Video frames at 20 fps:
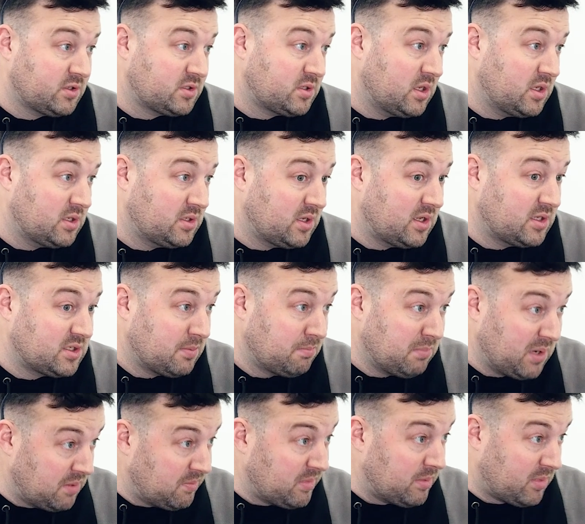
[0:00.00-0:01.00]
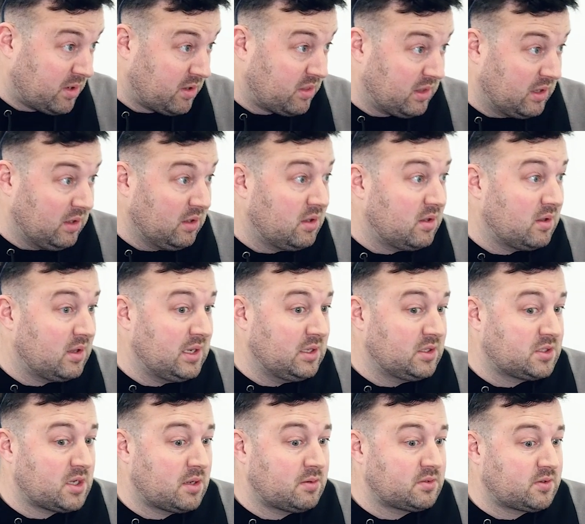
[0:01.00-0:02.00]
as a minimum, I think, in
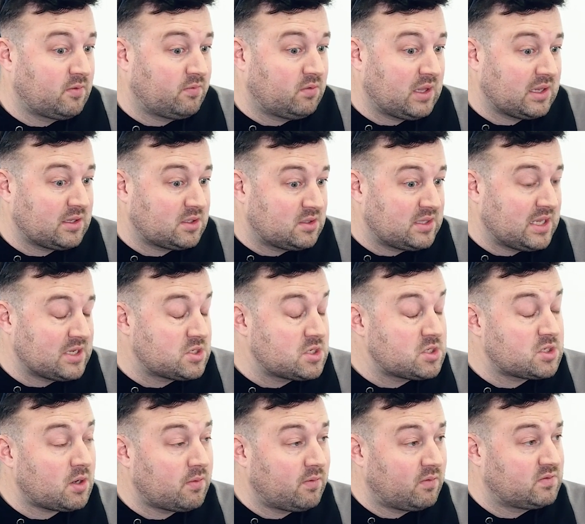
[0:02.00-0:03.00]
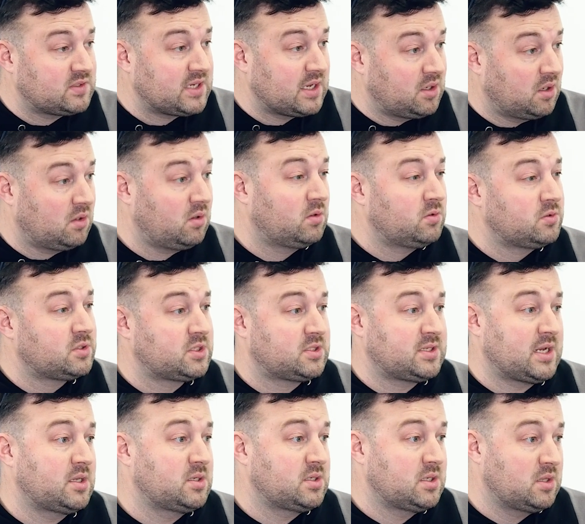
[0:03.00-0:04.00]
terms of that's the type of technical
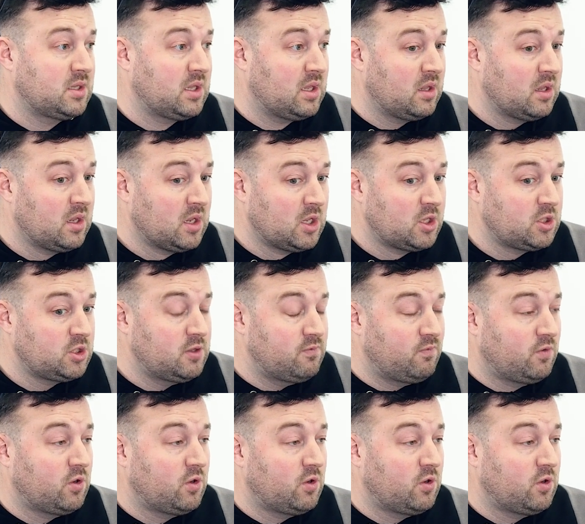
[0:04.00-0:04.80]
understanding that you've